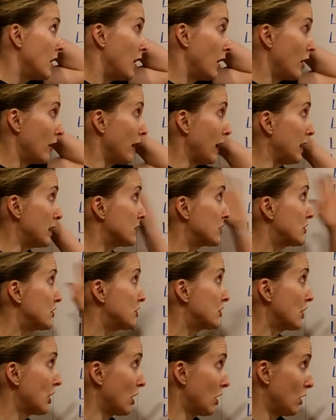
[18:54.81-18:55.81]
All right,
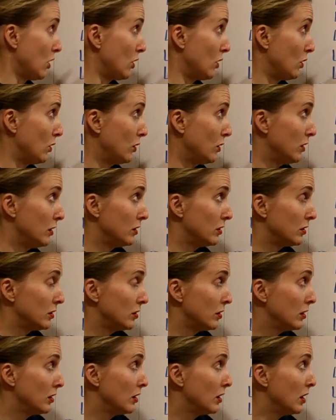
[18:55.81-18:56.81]
so
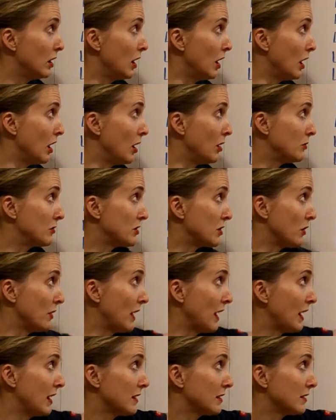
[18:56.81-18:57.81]

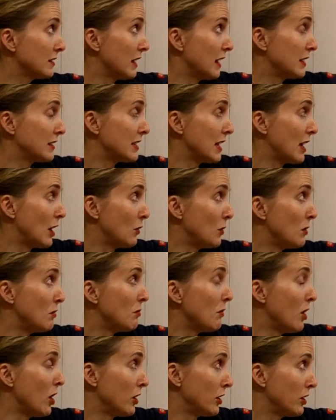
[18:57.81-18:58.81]
that's how we
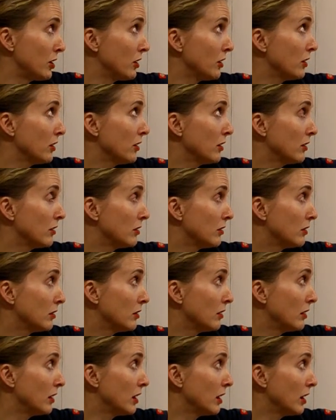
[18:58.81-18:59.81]
monitor
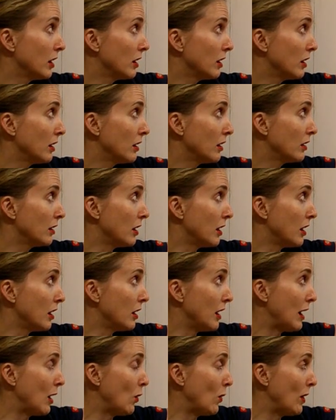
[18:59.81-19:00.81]
their
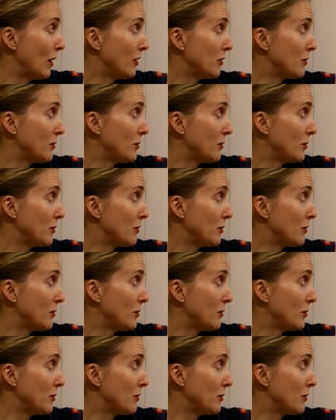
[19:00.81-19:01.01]
how well the